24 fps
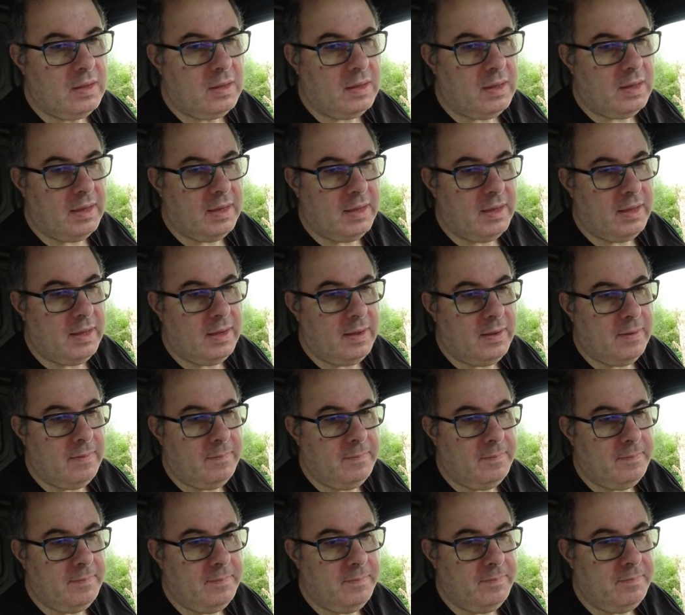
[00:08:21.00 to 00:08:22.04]

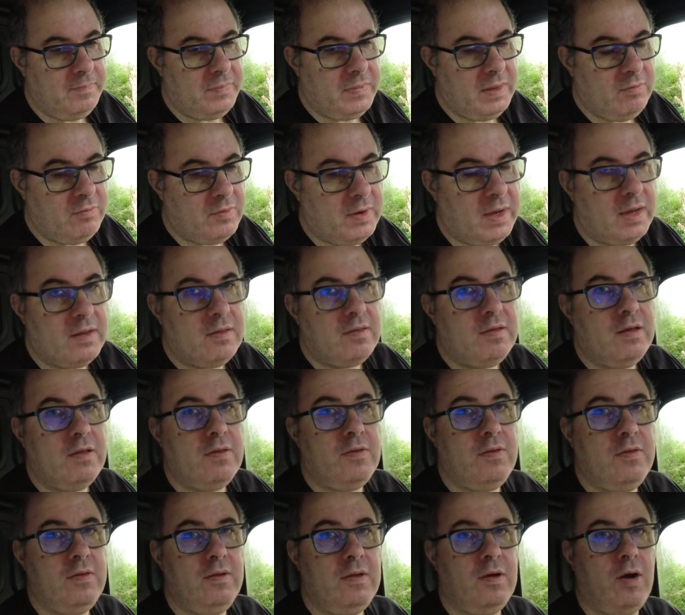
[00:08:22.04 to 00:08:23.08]
in fact
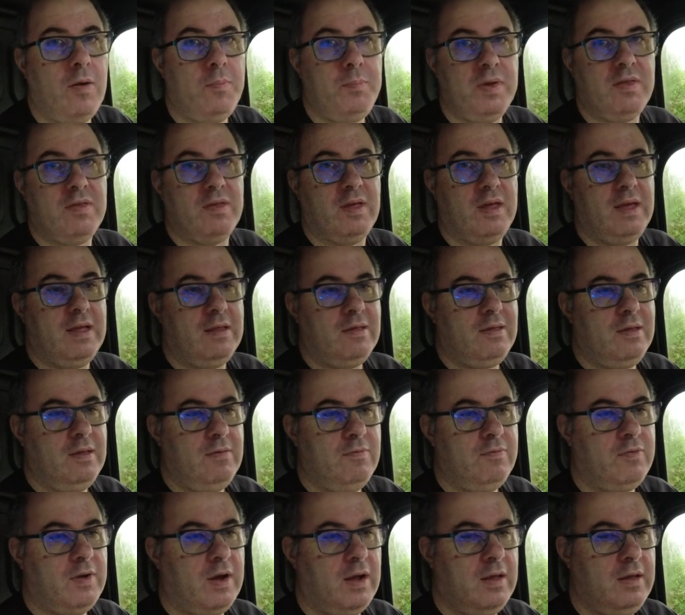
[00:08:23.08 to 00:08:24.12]
it's the opposite. In
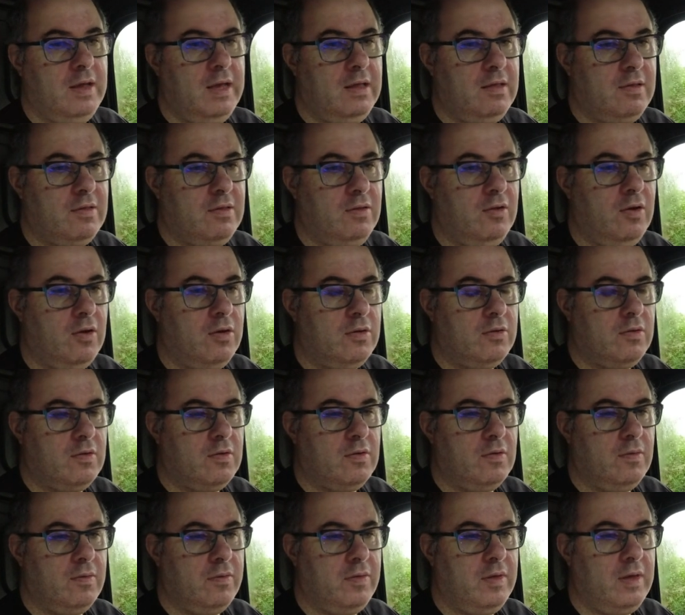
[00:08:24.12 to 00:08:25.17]
fact, it's
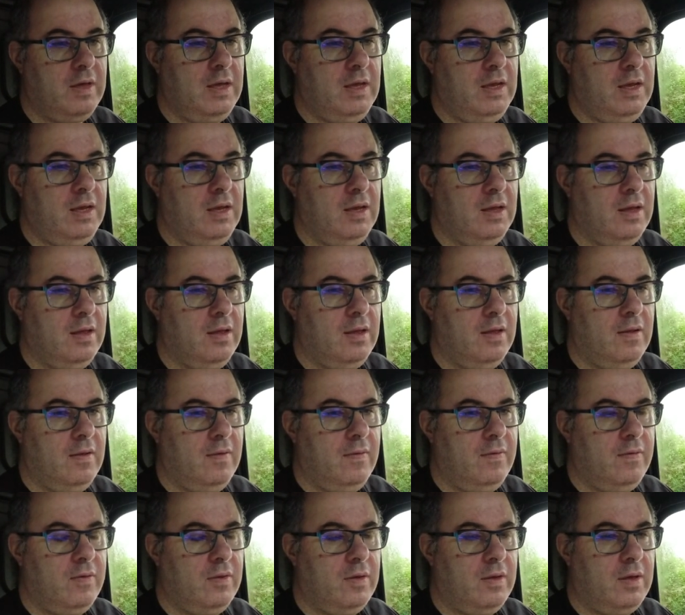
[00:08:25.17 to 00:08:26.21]
not the
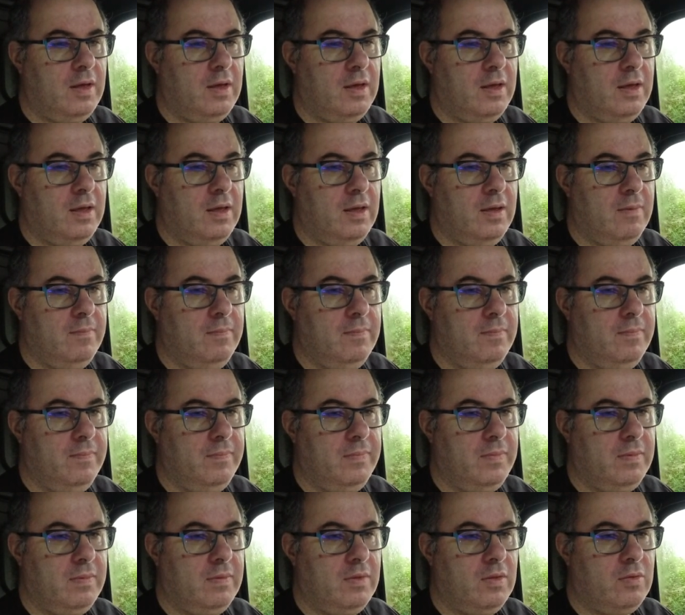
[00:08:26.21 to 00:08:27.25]
12
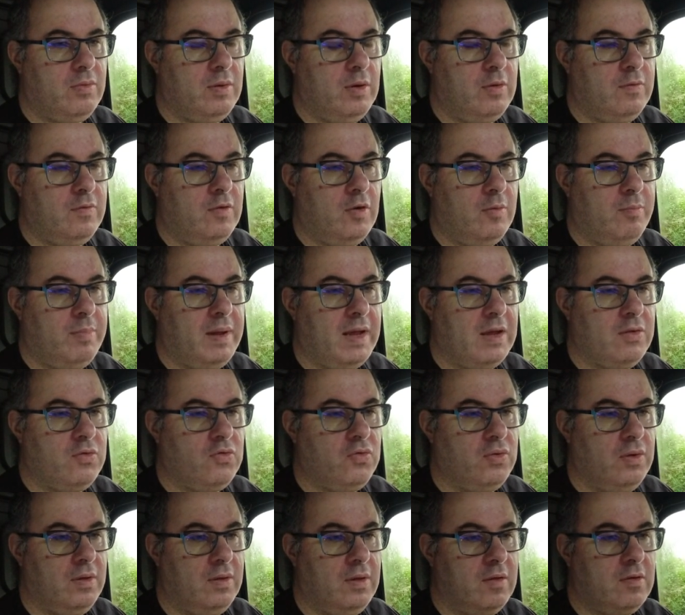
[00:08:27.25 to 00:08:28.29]
volt
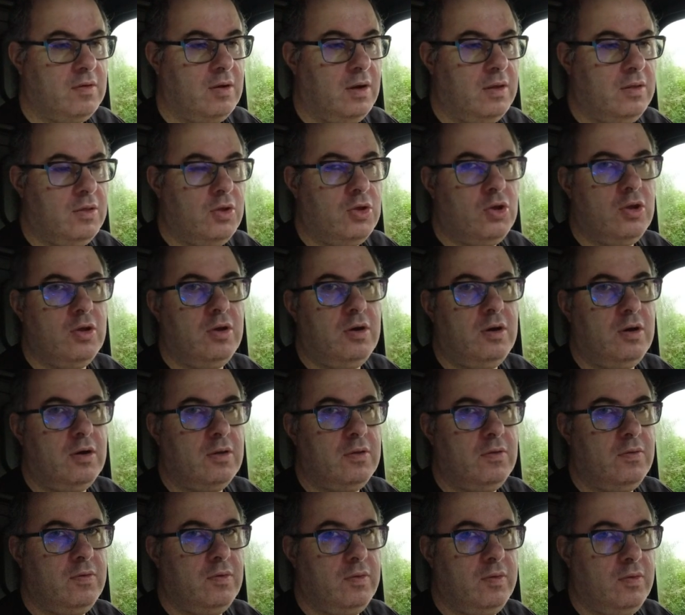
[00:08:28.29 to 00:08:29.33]
battery that is going to
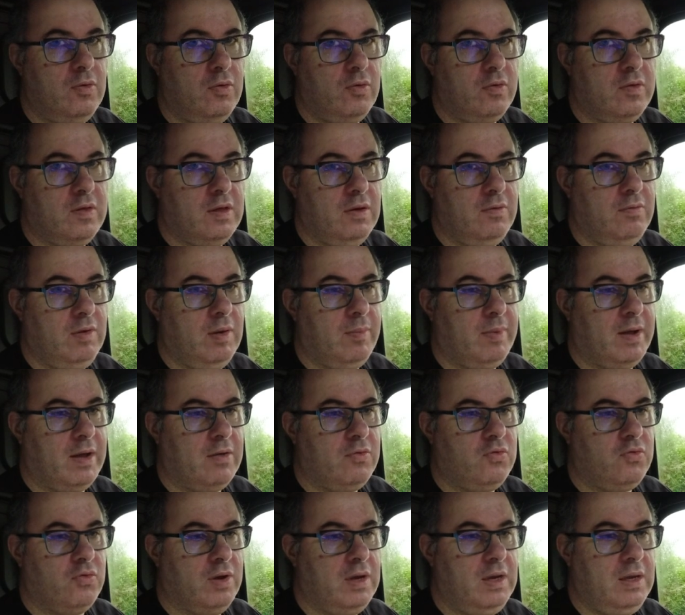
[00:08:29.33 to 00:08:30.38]
charge the auxiliary
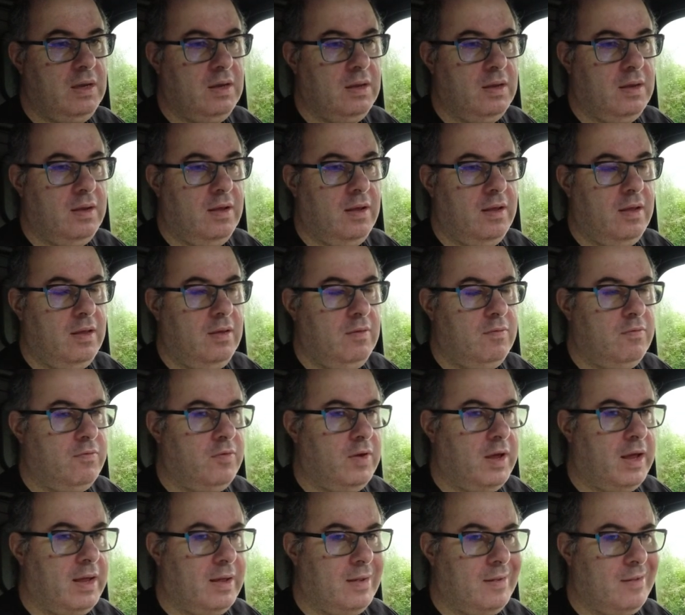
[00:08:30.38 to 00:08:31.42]
battery. In
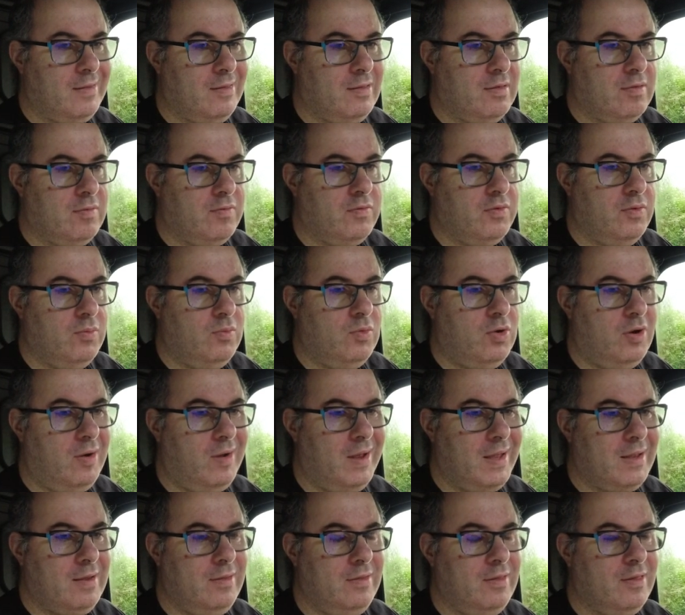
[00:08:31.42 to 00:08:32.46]
fact, from
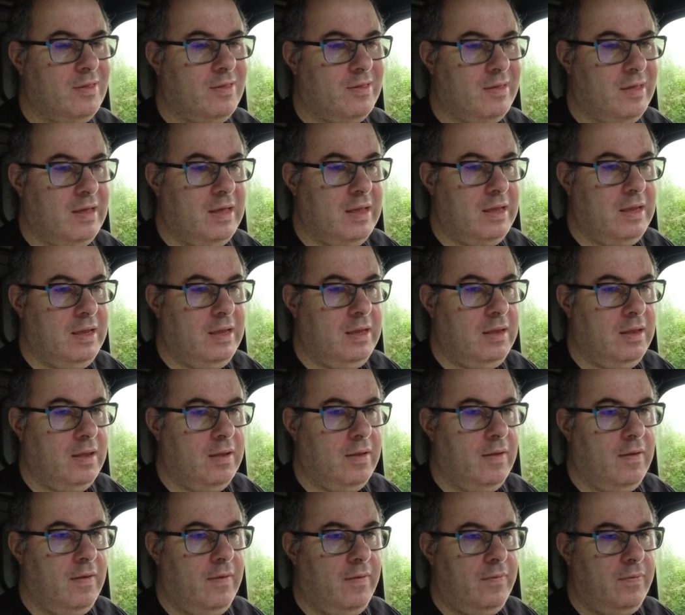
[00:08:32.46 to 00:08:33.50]
what I can see,
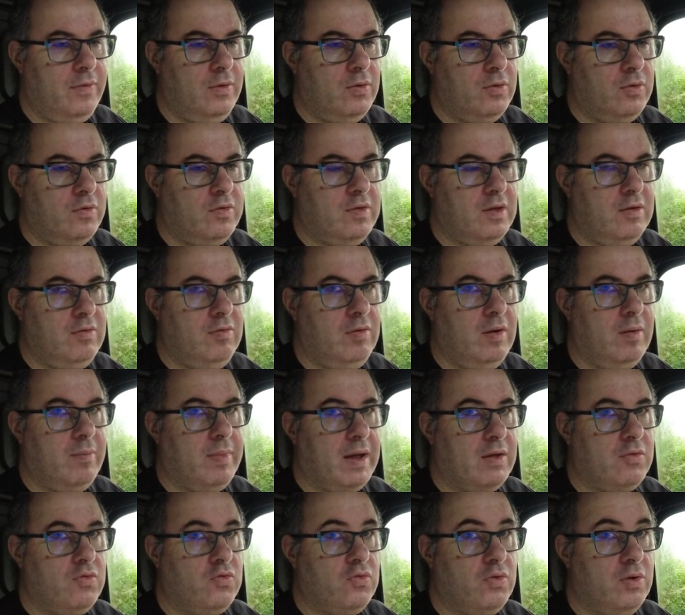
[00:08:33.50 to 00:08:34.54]
the auxiliary
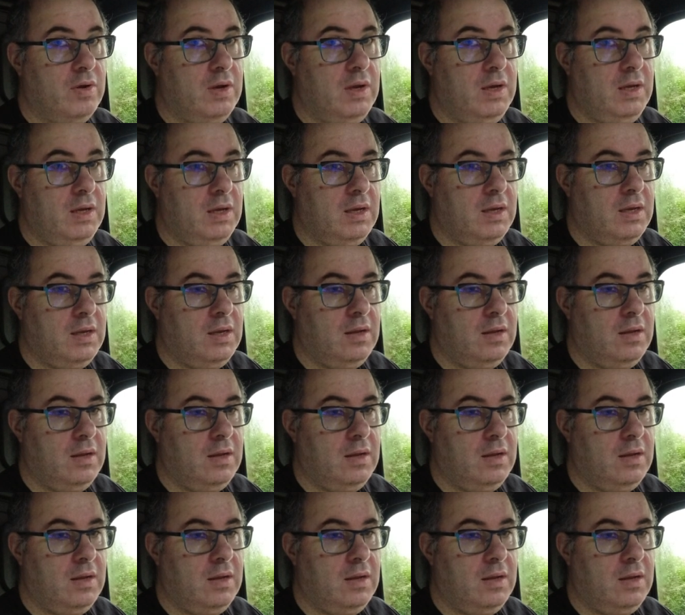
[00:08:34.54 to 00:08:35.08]
battery